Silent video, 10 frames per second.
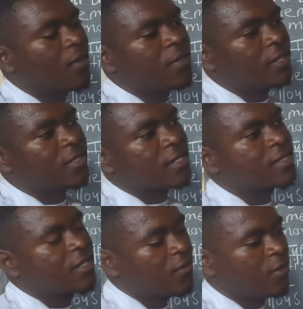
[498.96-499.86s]
They
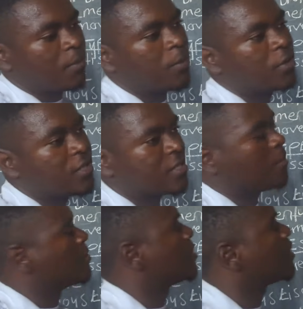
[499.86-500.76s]
just give the body
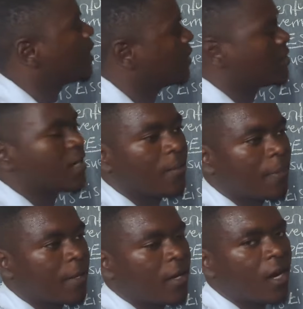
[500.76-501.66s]
some structure.
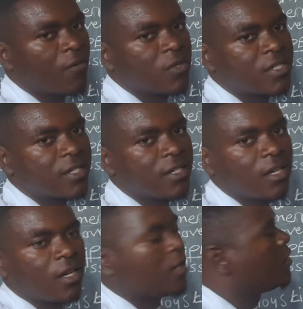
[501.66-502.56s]
Have you seen
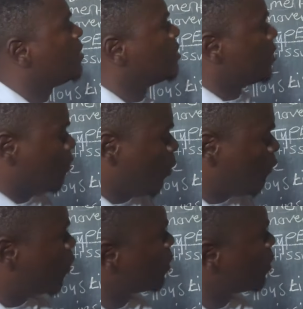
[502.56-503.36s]
these? We've